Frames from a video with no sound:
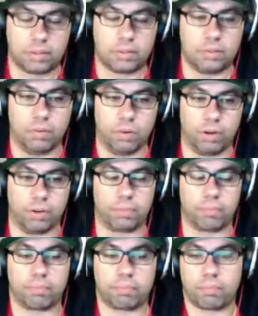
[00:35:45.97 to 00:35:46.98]
Word.
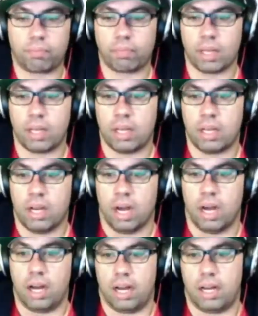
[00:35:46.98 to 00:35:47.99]

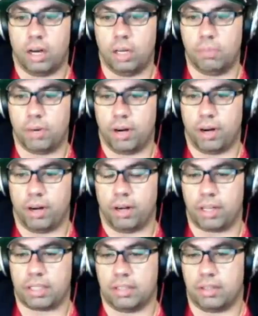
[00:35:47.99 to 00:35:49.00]
Uh, Omar
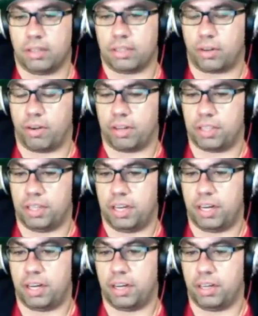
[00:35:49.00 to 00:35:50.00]
also does a question
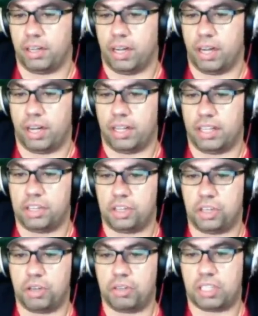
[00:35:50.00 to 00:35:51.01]
here. Uh, did you
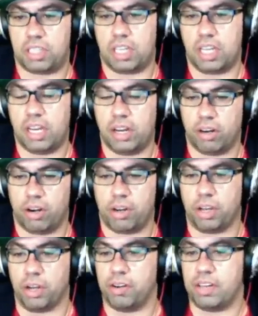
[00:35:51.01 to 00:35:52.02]
see or are you going
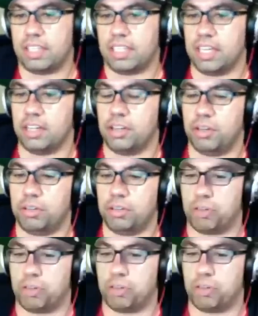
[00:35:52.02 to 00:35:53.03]
to see the new Dragon
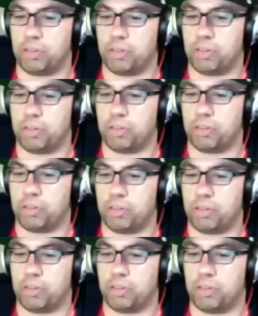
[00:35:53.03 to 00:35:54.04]
Ball Z Broly
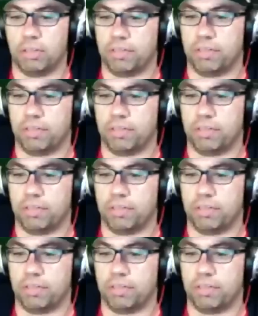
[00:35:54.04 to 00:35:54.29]
movie?